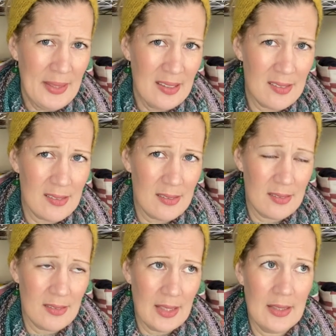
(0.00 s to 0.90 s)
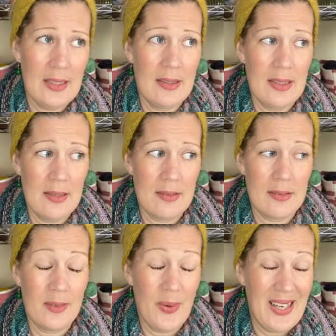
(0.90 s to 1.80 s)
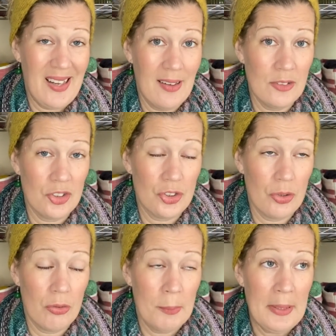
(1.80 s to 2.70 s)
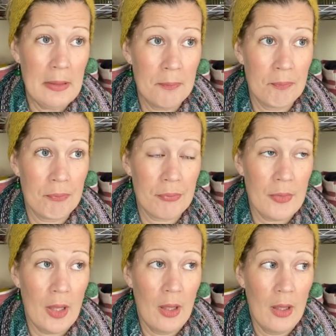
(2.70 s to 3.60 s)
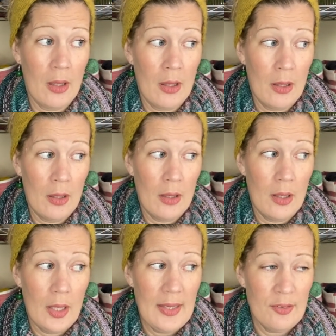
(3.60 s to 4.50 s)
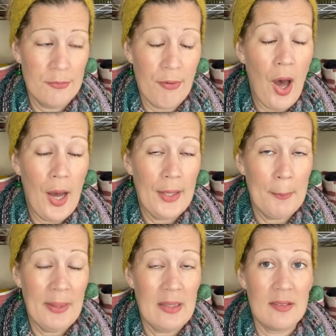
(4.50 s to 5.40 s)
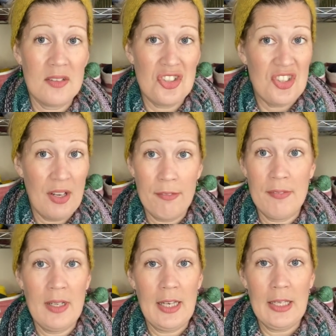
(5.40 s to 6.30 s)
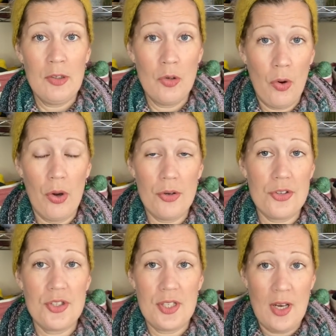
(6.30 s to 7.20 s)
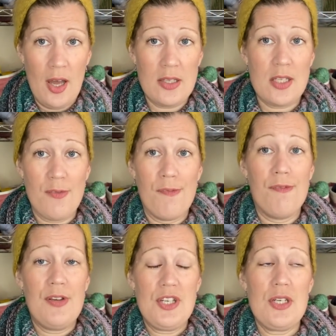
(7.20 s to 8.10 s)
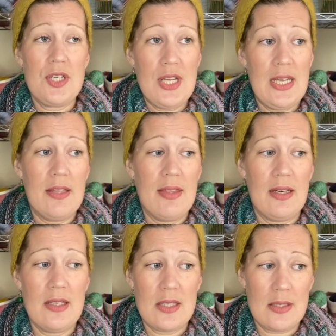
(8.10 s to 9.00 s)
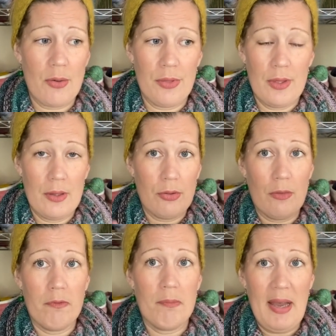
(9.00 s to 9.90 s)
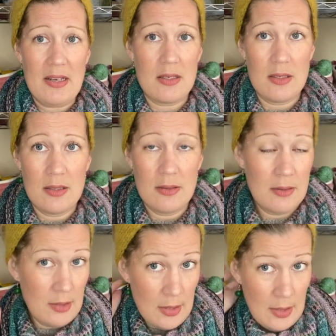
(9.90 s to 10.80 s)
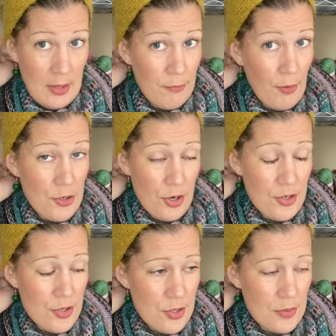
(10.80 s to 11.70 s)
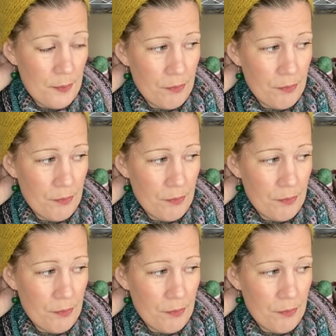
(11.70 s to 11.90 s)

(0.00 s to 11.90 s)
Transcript: is that it is quite large on me it's fine, but it's definitely not the nice fitted tee that is on the sort of pattern photos.